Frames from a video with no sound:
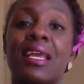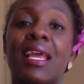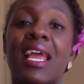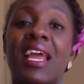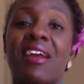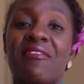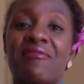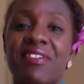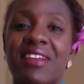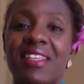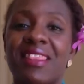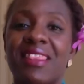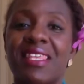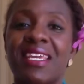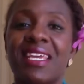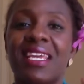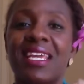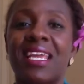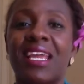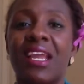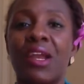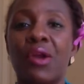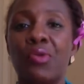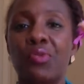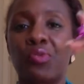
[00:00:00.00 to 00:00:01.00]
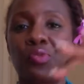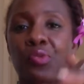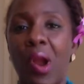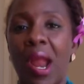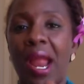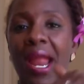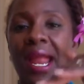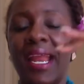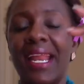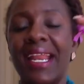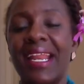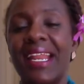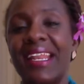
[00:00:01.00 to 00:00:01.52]
everything
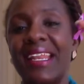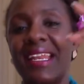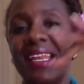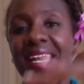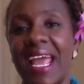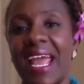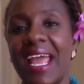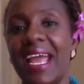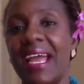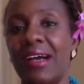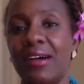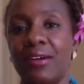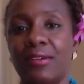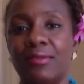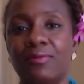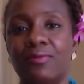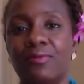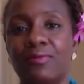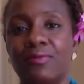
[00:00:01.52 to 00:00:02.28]
right now.